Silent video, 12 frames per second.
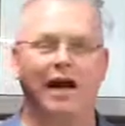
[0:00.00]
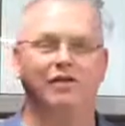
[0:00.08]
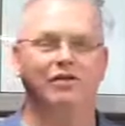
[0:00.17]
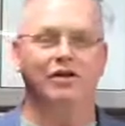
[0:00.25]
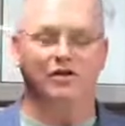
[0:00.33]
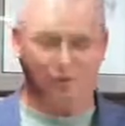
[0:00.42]

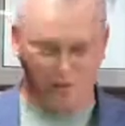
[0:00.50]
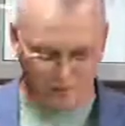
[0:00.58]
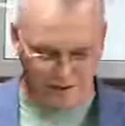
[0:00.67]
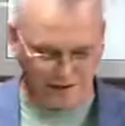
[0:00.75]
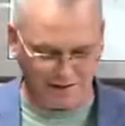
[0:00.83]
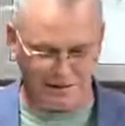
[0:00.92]
at just the
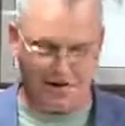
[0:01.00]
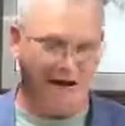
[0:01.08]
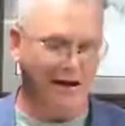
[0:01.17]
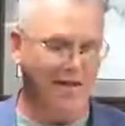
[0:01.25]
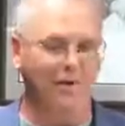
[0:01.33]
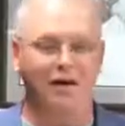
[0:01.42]
right
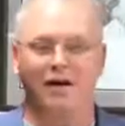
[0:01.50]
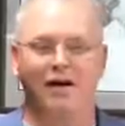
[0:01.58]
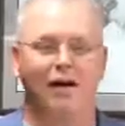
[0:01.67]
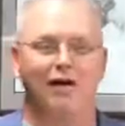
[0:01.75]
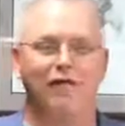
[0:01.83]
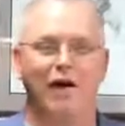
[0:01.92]
time.
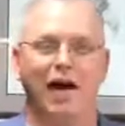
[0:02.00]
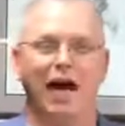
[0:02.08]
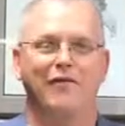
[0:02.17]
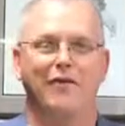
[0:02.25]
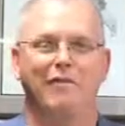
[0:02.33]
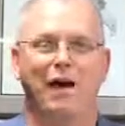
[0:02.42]
If you
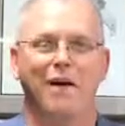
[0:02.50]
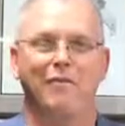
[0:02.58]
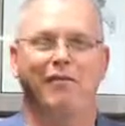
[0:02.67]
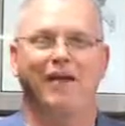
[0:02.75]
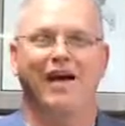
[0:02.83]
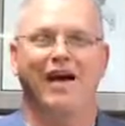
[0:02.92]
have your
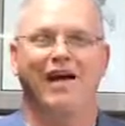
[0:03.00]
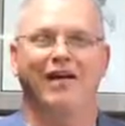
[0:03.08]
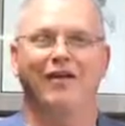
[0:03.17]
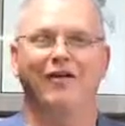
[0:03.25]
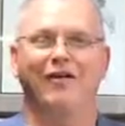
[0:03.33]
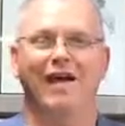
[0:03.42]
Bible
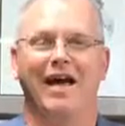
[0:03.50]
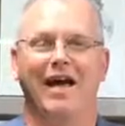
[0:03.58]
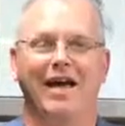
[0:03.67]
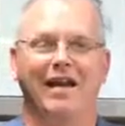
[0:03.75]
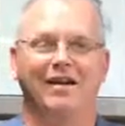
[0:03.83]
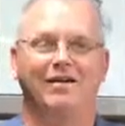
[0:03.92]
tonight, go
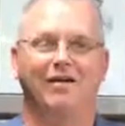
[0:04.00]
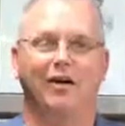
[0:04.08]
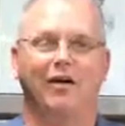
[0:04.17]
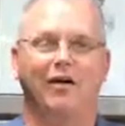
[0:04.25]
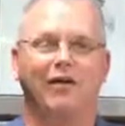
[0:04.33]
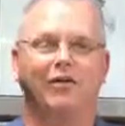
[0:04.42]
ahead and
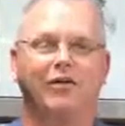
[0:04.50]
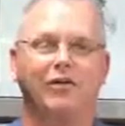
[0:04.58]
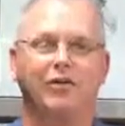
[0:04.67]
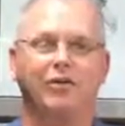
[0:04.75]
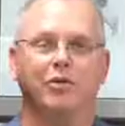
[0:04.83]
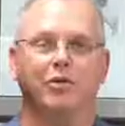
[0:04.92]
turn
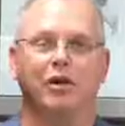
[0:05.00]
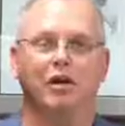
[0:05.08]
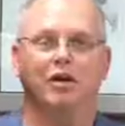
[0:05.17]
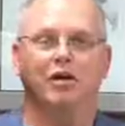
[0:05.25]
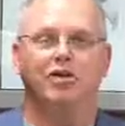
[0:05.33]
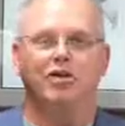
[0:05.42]
to
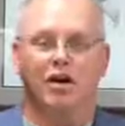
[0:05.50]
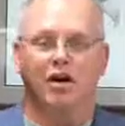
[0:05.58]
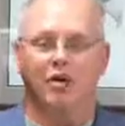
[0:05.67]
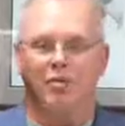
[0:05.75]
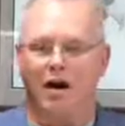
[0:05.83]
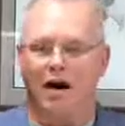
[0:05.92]

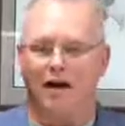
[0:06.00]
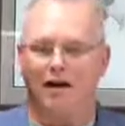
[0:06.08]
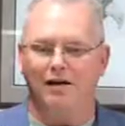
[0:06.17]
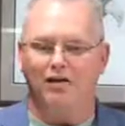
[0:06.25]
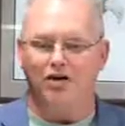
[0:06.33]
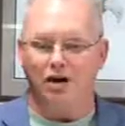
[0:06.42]

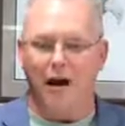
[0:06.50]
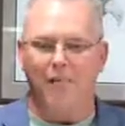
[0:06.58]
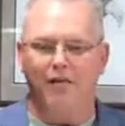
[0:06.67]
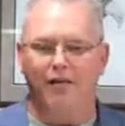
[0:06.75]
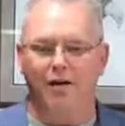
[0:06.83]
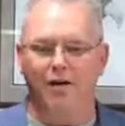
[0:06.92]
Jeremiah
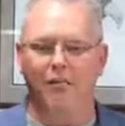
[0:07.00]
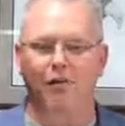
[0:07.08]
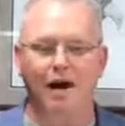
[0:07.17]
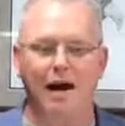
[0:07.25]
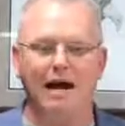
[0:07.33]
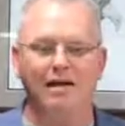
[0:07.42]
chapter
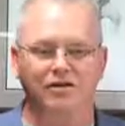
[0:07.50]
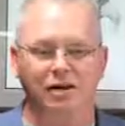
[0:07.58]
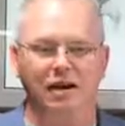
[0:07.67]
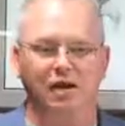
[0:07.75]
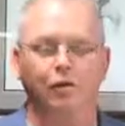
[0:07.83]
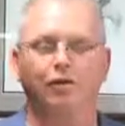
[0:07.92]
number
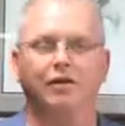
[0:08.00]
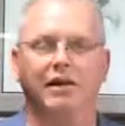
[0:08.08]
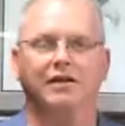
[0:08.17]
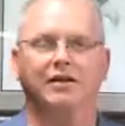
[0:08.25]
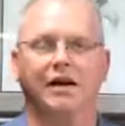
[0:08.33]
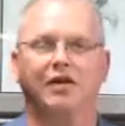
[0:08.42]
18. We'll
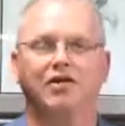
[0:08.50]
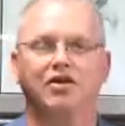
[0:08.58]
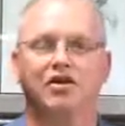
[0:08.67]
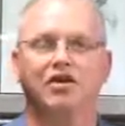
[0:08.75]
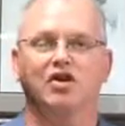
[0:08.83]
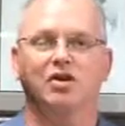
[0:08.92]
get there in
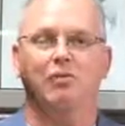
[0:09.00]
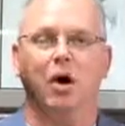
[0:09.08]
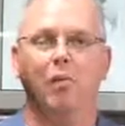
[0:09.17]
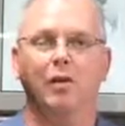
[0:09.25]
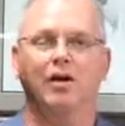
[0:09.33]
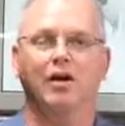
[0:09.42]
just a
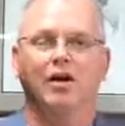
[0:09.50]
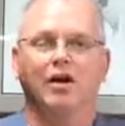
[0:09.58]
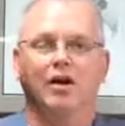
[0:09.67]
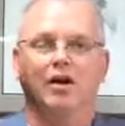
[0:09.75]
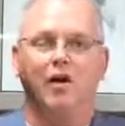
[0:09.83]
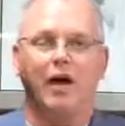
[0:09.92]
moment.
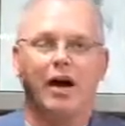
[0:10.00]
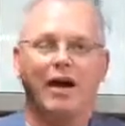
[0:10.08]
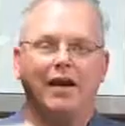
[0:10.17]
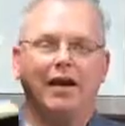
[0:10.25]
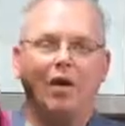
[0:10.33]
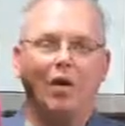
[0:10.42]
Go
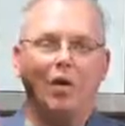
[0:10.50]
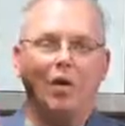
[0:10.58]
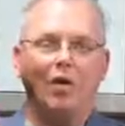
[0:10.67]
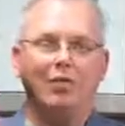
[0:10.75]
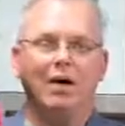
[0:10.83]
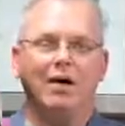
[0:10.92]
ahead and
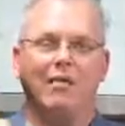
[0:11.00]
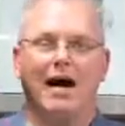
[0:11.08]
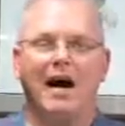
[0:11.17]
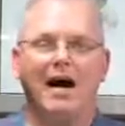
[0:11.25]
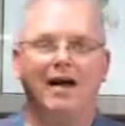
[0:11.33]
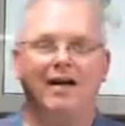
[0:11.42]
hold them up
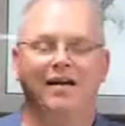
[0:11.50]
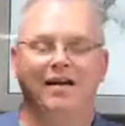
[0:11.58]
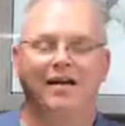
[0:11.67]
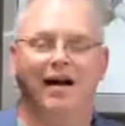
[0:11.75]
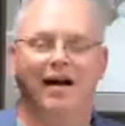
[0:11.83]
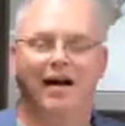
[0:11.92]
high.
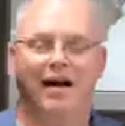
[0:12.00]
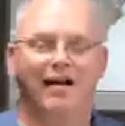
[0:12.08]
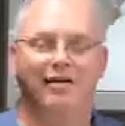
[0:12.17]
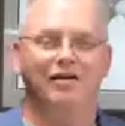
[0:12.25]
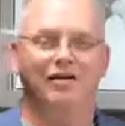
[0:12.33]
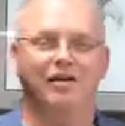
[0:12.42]
I
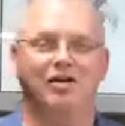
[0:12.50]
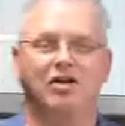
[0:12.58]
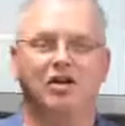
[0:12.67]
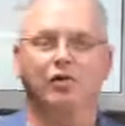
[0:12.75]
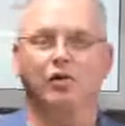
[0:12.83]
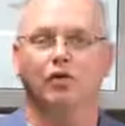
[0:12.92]
got uh,
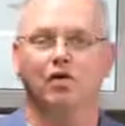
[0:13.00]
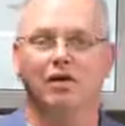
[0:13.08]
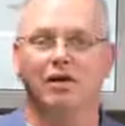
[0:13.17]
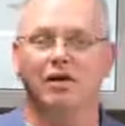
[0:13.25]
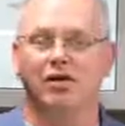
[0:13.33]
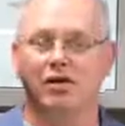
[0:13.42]
several
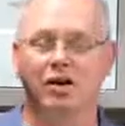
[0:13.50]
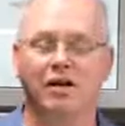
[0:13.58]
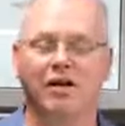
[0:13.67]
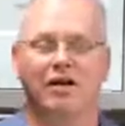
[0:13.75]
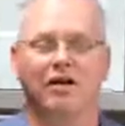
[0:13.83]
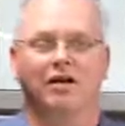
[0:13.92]
sheets